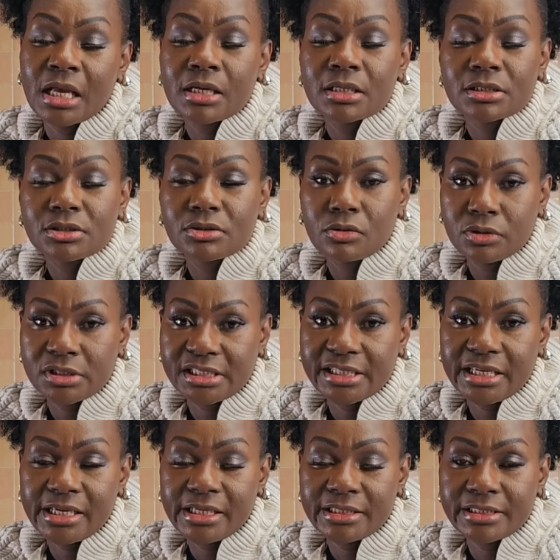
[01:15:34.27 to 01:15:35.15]
So
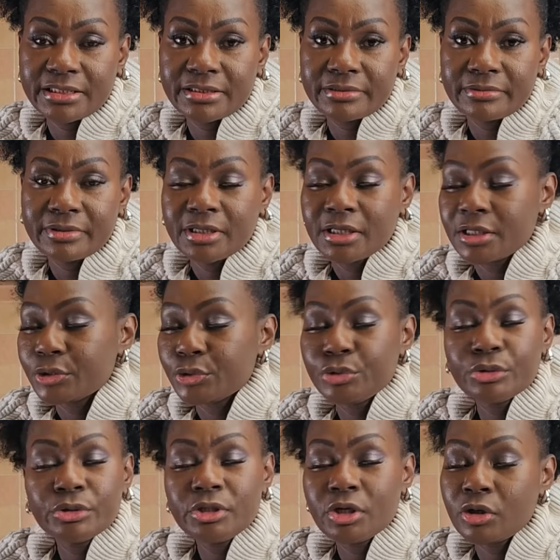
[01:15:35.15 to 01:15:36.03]
sis,
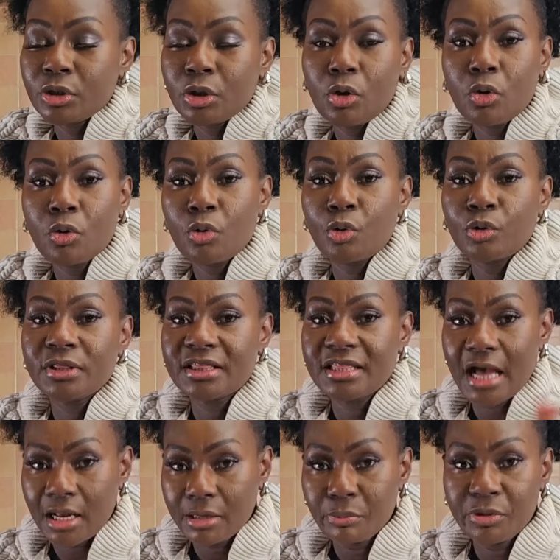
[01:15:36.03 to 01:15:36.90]
you don't owe
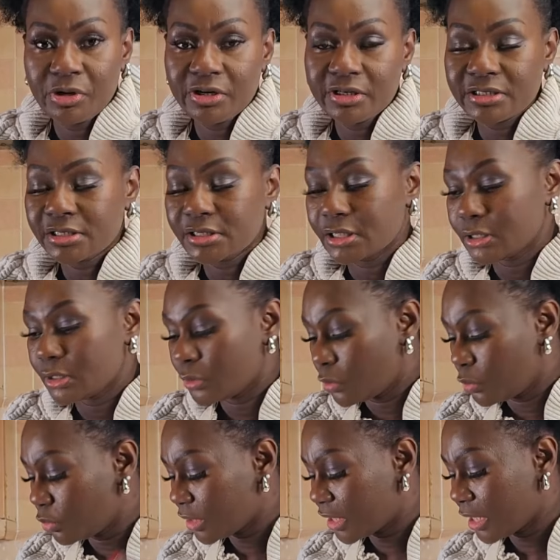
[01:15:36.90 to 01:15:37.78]
that person
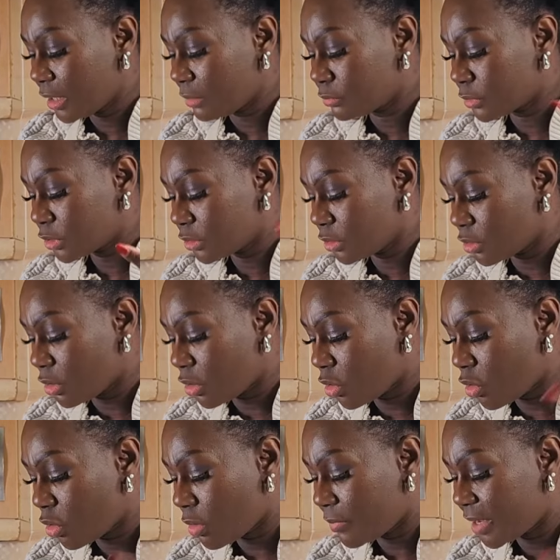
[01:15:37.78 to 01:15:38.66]
who came to your
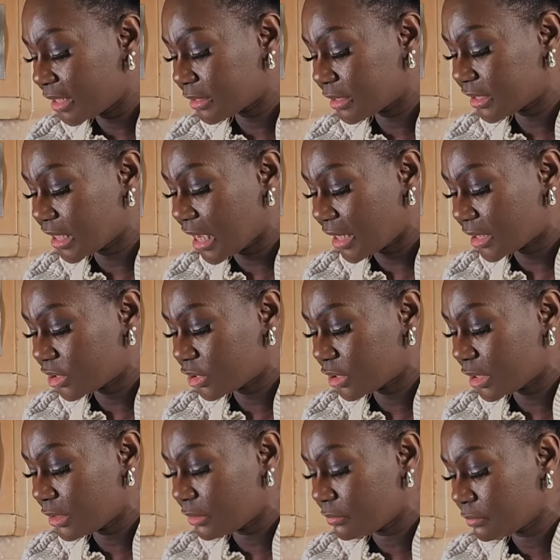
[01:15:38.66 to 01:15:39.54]
comment
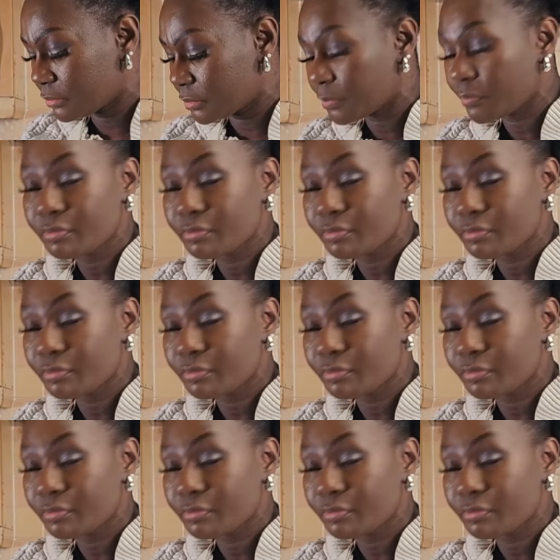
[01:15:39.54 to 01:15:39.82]
section